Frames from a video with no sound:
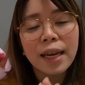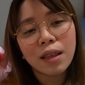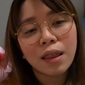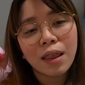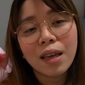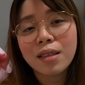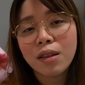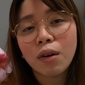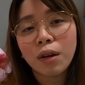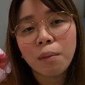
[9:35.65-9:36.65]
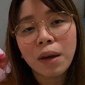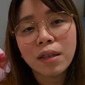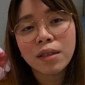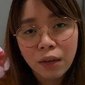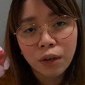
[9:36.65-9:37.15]
These
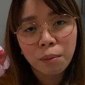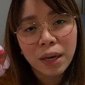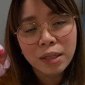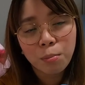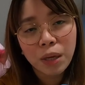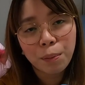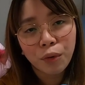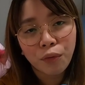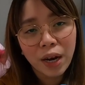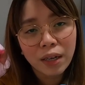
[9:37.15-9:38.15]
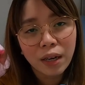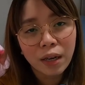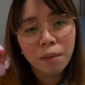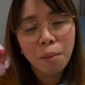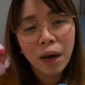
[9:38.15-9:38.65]
documents or must be
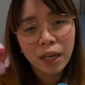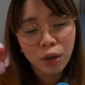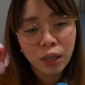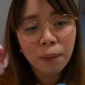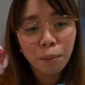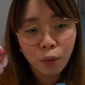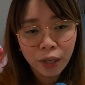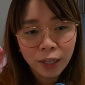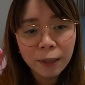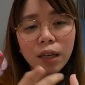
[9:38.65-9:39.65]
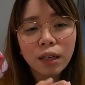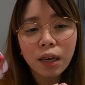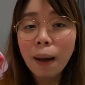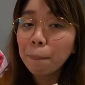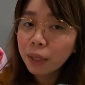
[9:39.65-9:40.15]
provided by your employer. The
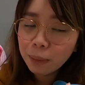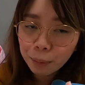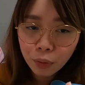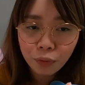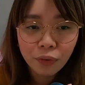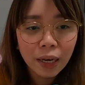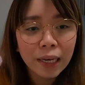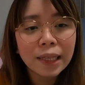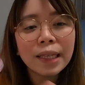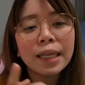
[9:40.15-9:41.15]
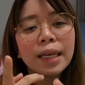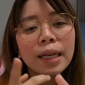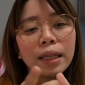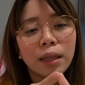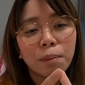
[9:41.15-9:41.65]
company profile,
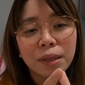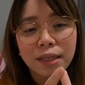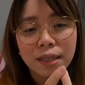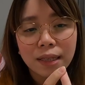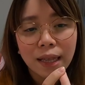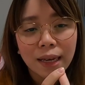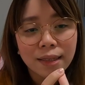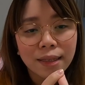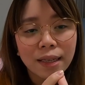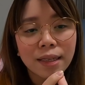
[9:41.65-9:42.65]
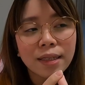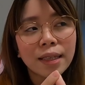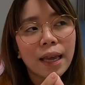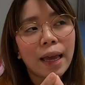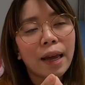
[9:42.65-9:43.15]
the business license,
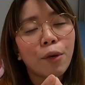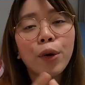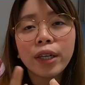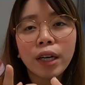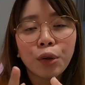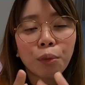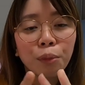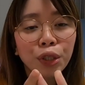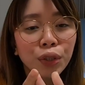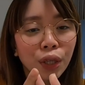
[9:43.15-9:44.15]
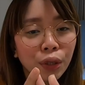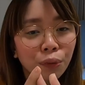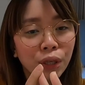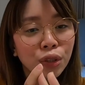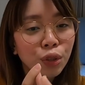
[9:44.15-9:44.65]
or the commercial
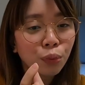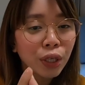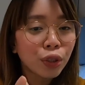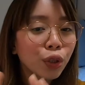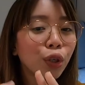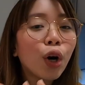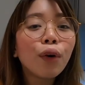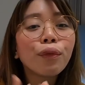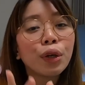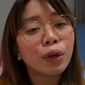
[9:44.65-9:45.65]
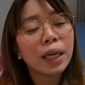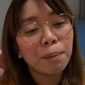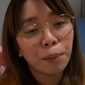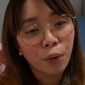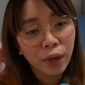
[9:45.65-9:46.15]
registration of your
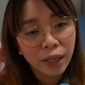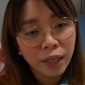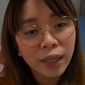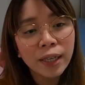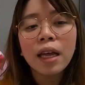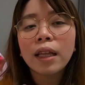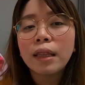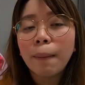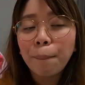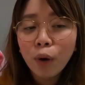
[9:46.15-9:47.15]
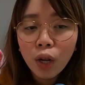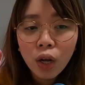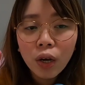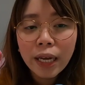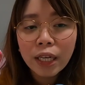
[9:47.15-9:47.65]
employer. The
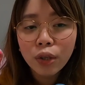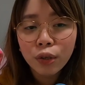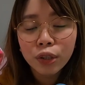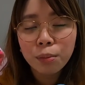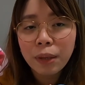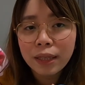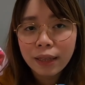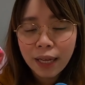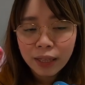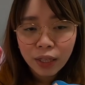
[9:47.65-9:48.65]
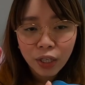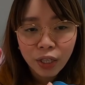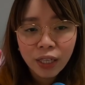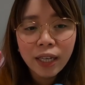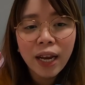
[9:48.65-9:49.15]
POLO endorsement
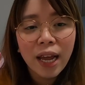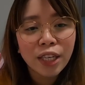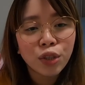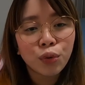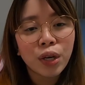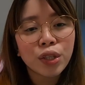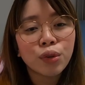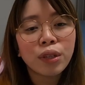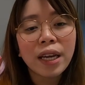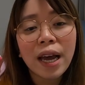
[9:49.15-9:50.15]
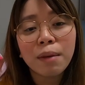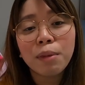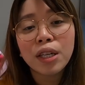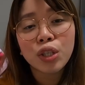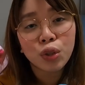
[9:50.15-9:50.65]
letter addressed to the
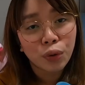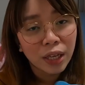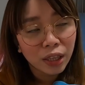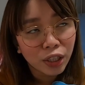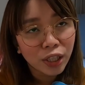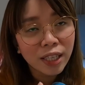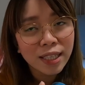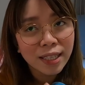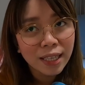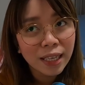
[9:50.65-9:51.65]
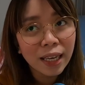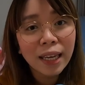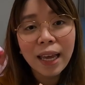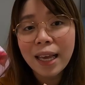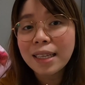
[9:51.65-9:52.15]
administrator
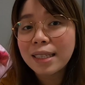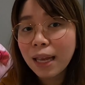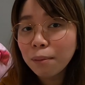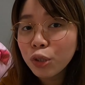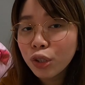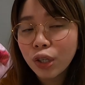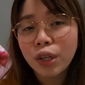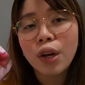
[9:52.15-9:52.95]
seeking exemption